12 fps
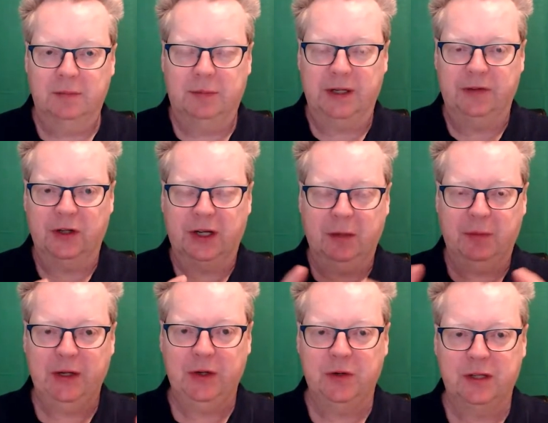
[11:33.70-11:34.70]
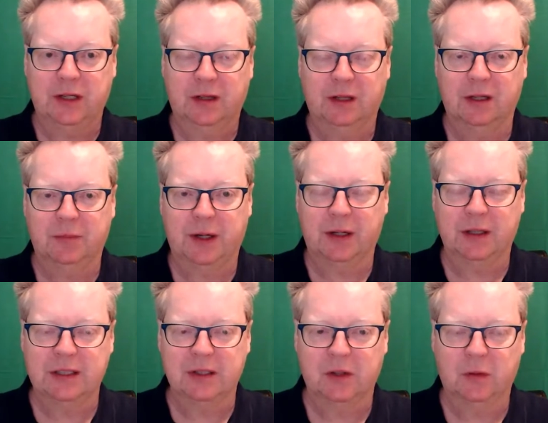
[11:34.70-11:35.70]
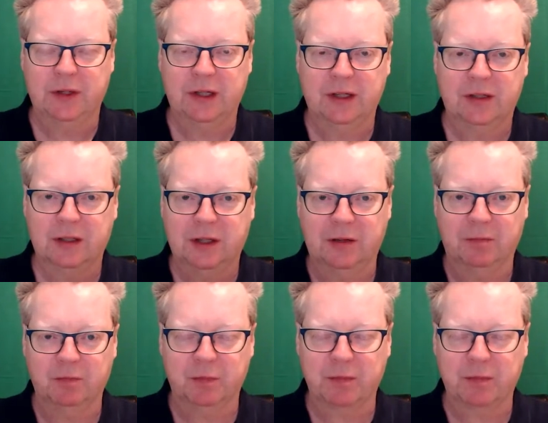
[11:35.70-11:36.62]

But if you're going to be using a third-party software, you're going